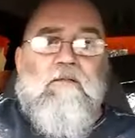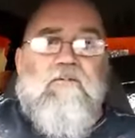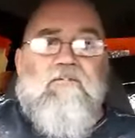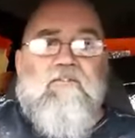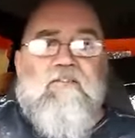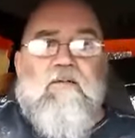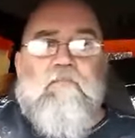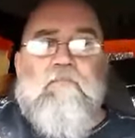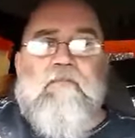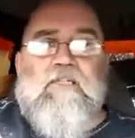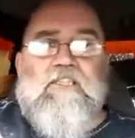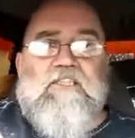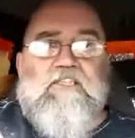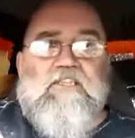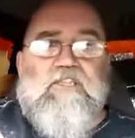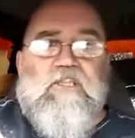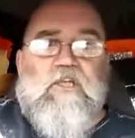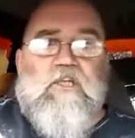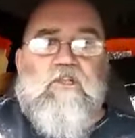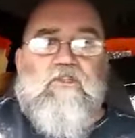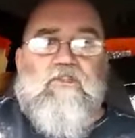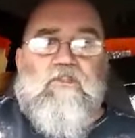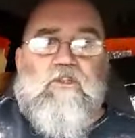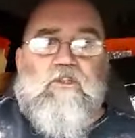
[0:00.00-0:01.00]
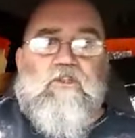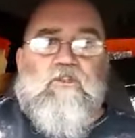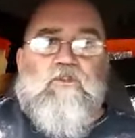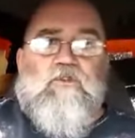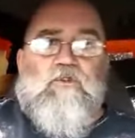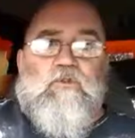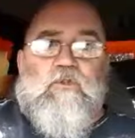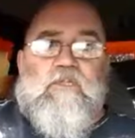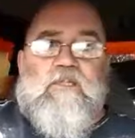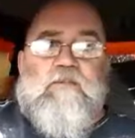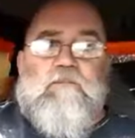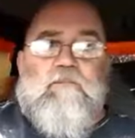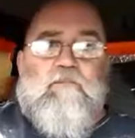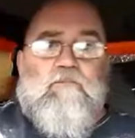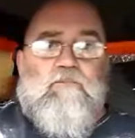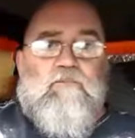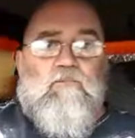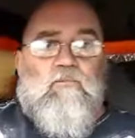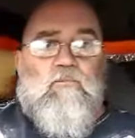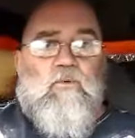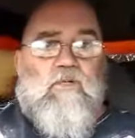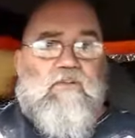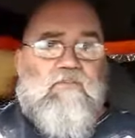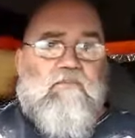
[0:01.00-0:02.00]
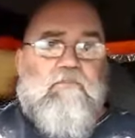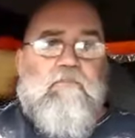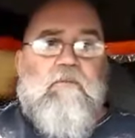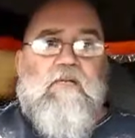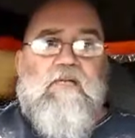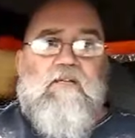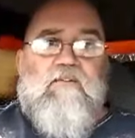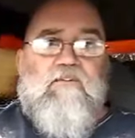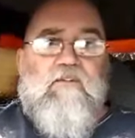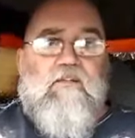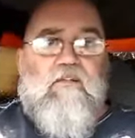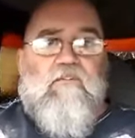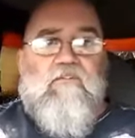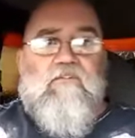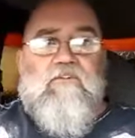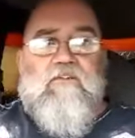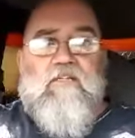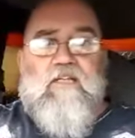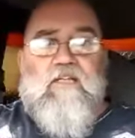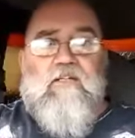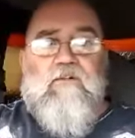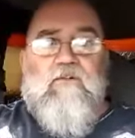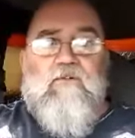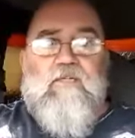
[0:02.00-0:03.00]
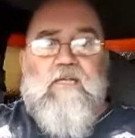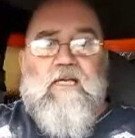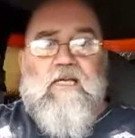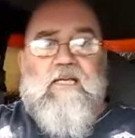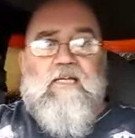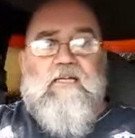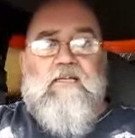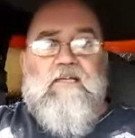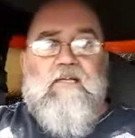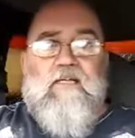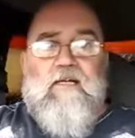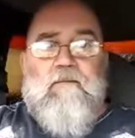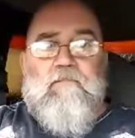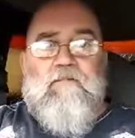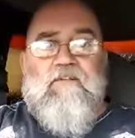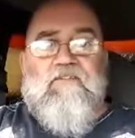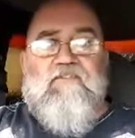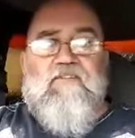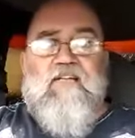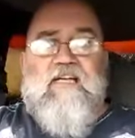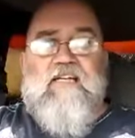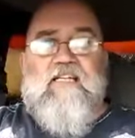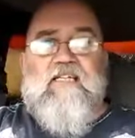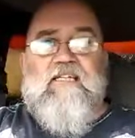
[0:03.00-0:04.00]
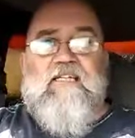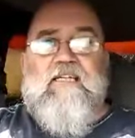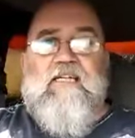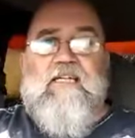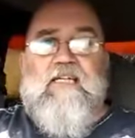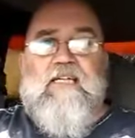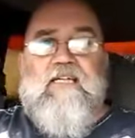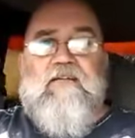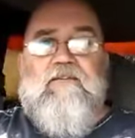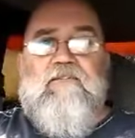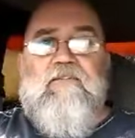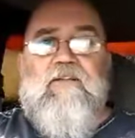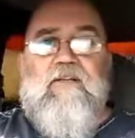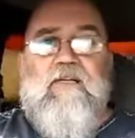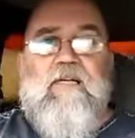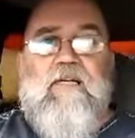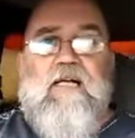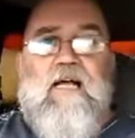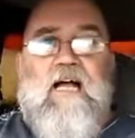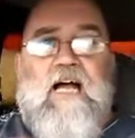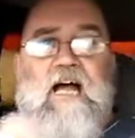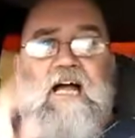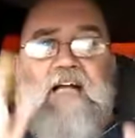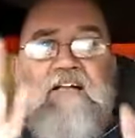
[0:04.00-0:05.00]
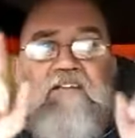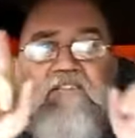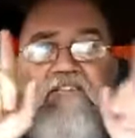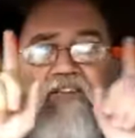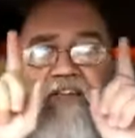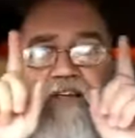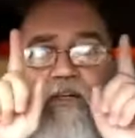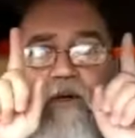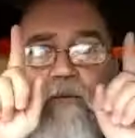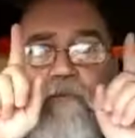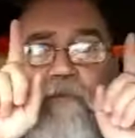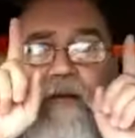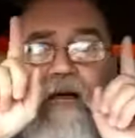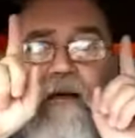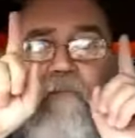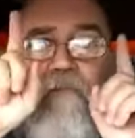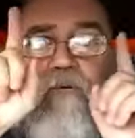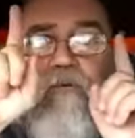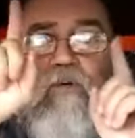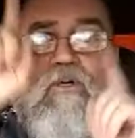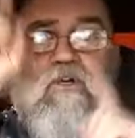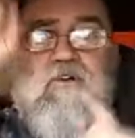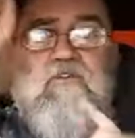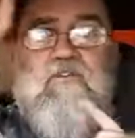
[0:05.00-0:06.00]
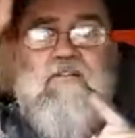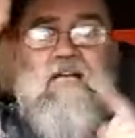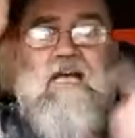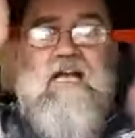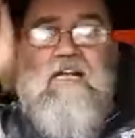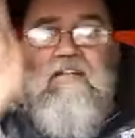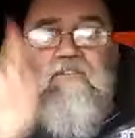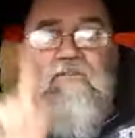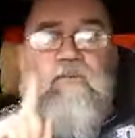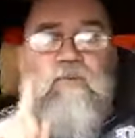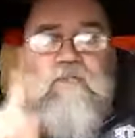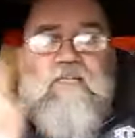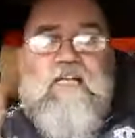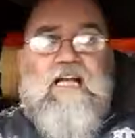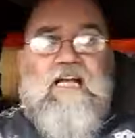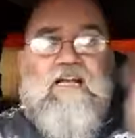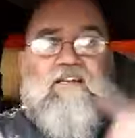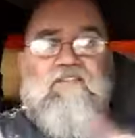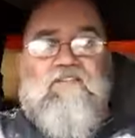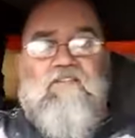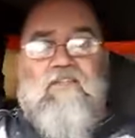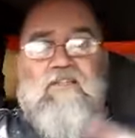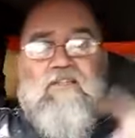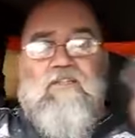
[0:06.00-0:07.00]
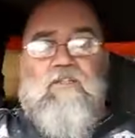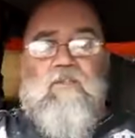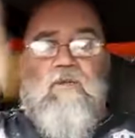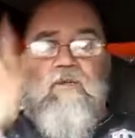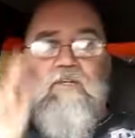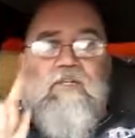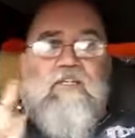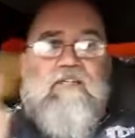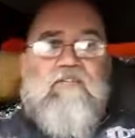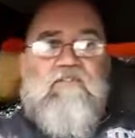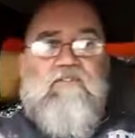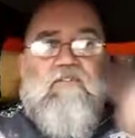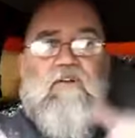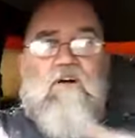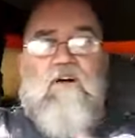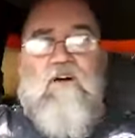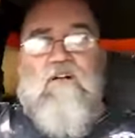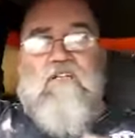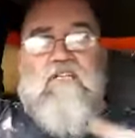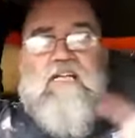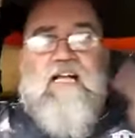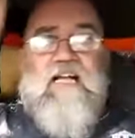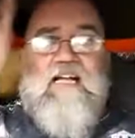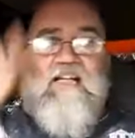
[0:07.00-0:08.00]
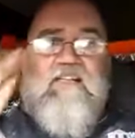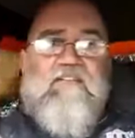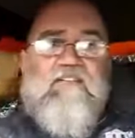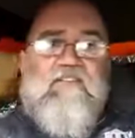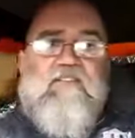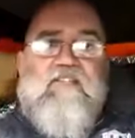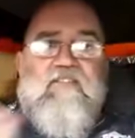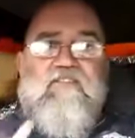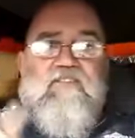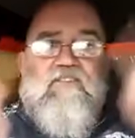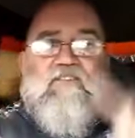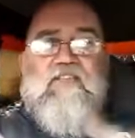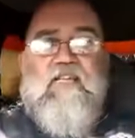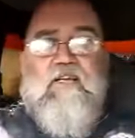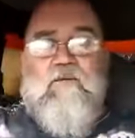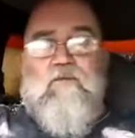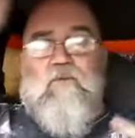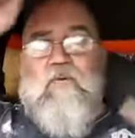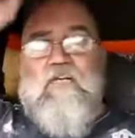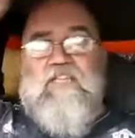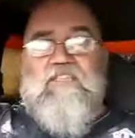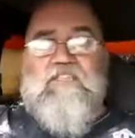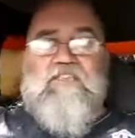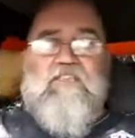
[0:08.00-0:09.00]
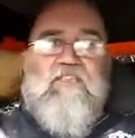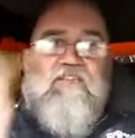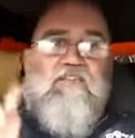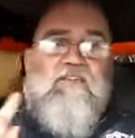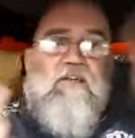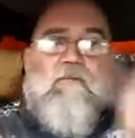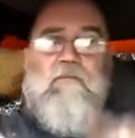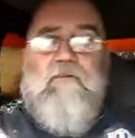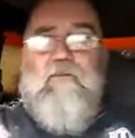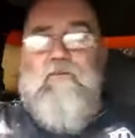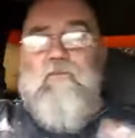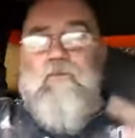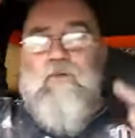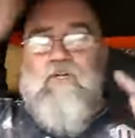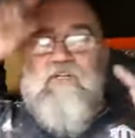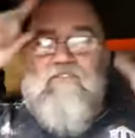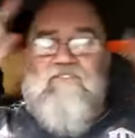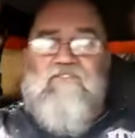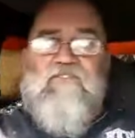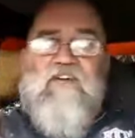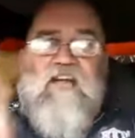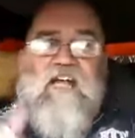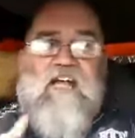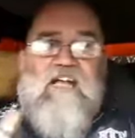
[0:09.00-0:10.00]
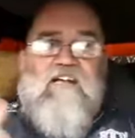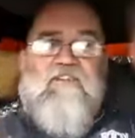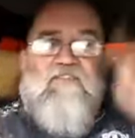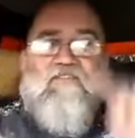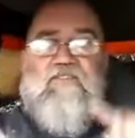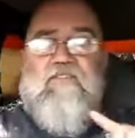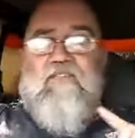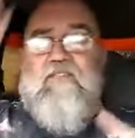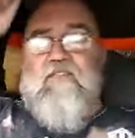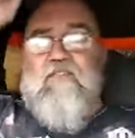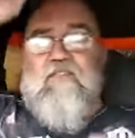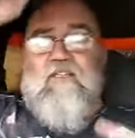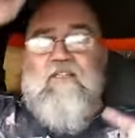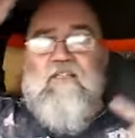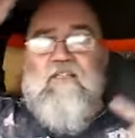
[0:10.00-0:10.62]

somebody shared their dream with me the other day, okay? And I'm going to say it again. I seen Obama where his eyes were constantly going in all kinds of different directions. I mean, really fast.